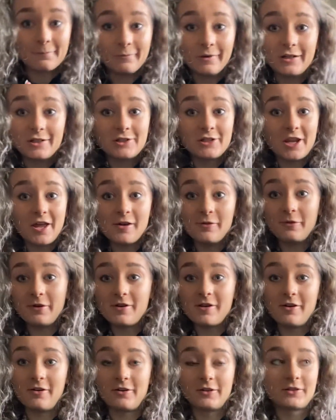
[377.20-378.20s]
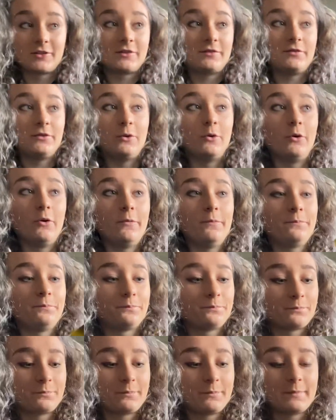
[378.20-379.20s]
which no one asked for.
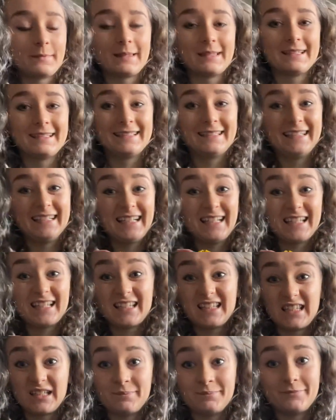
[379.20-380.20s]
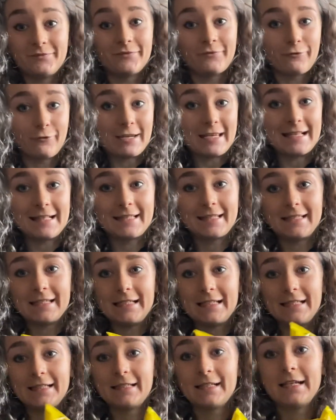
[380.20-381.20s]
From
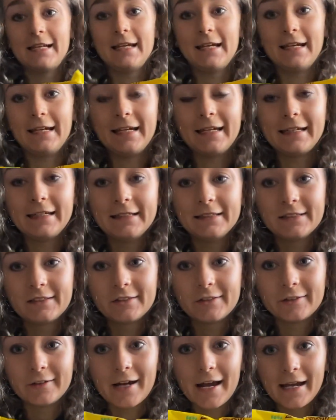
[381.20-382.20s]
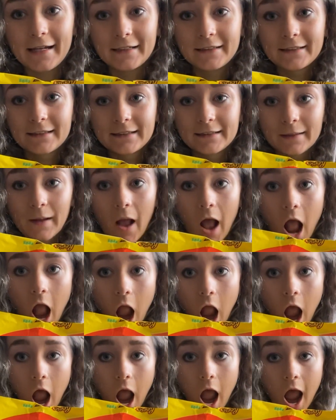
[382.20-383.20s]
Reese's Easter eggs.
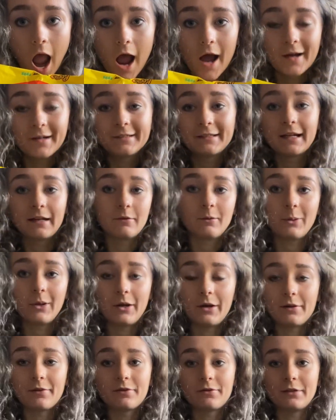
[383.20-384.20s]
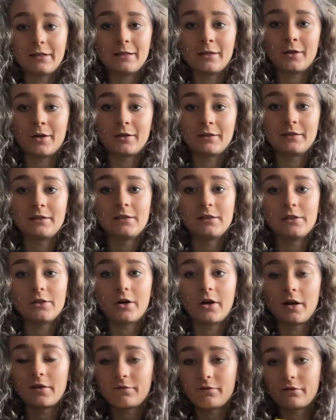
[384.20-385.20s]
Ah, they were like three ninety
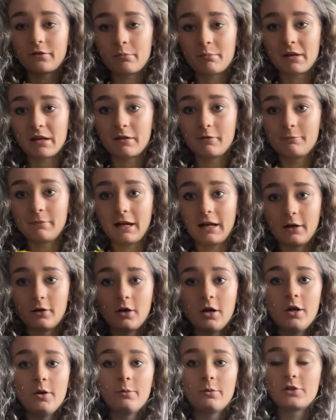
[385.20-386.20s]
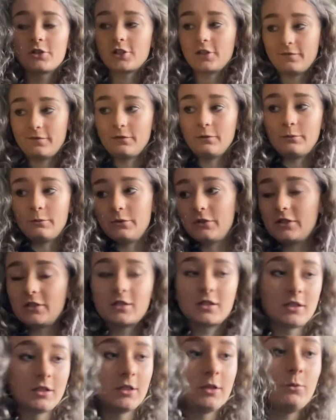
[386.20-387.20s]
nine for a big bag, which I thought was
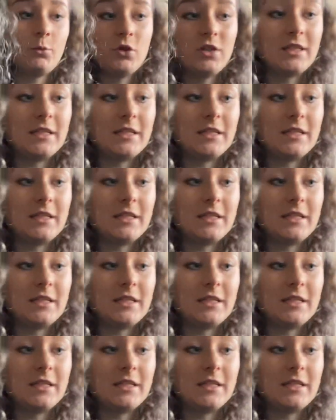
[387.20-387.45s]
was